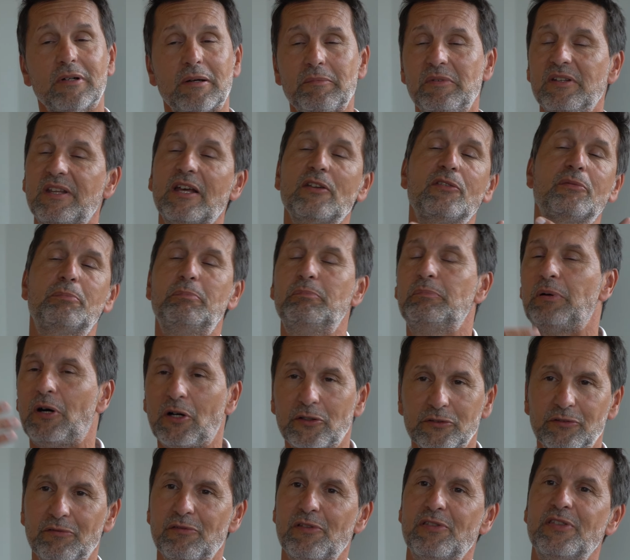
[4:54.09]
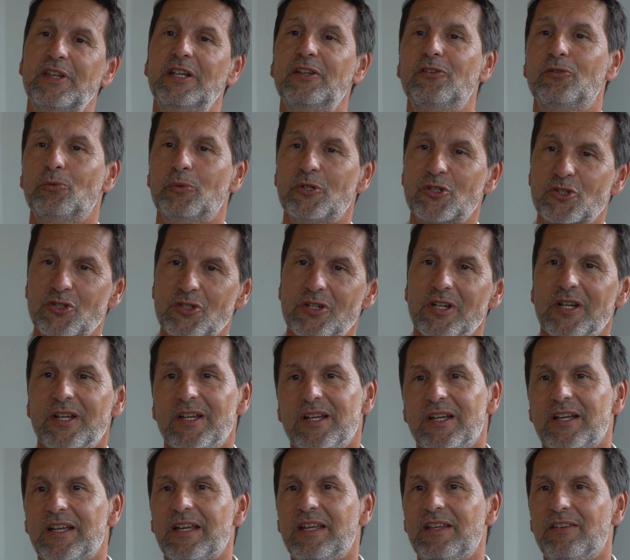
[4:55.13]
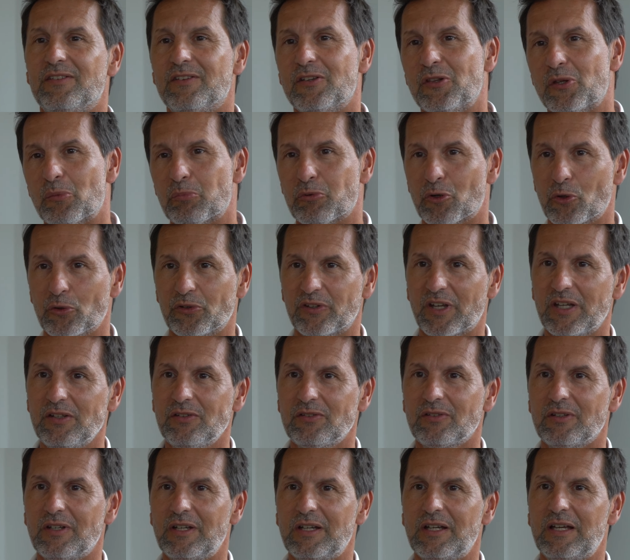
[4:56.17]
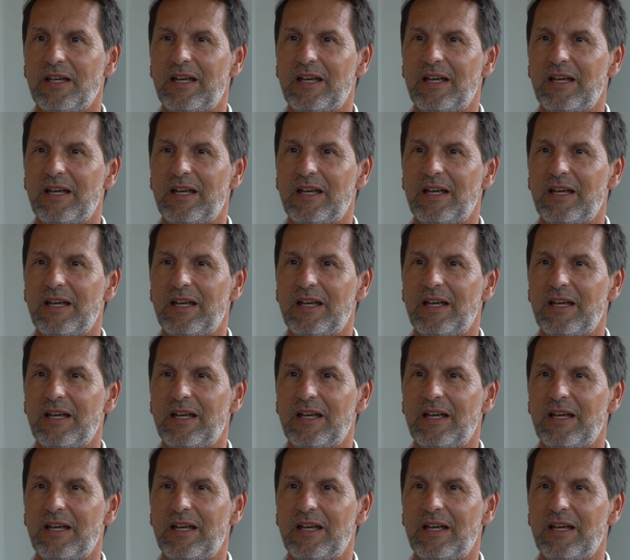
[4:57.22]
I mean, that's part of the things which is in the process.